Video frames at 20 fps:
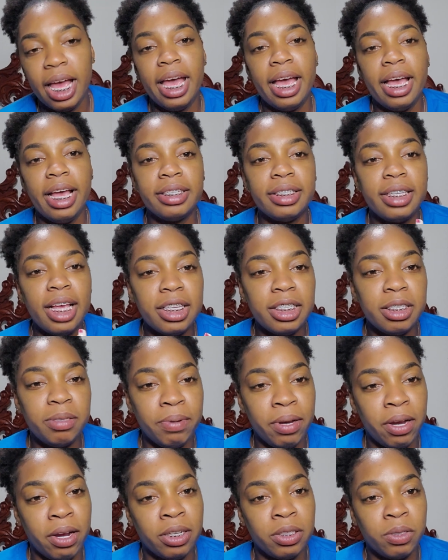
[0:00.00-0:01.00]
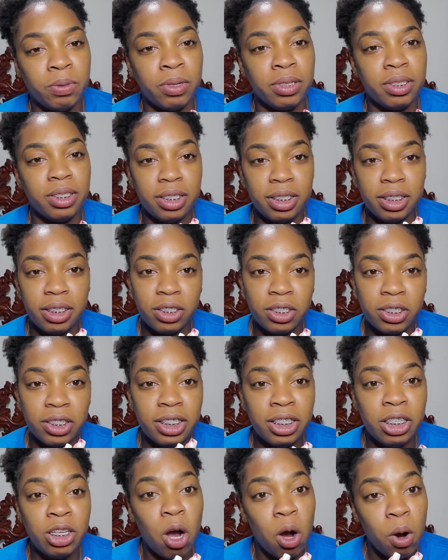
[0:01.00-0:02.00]
his experience was to
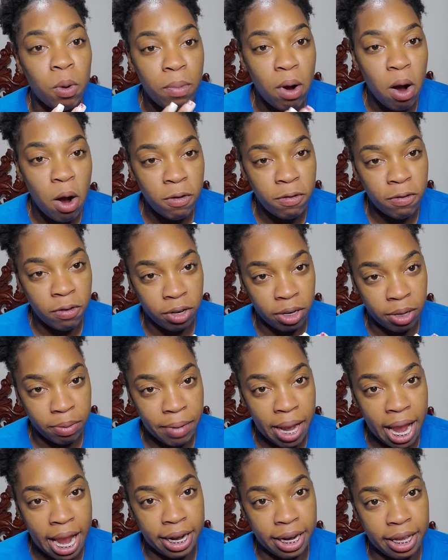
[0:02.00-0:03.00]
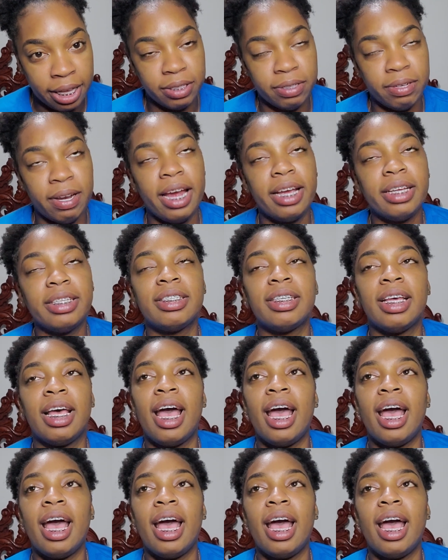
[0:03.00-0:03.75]
see how powerful the mind is, right?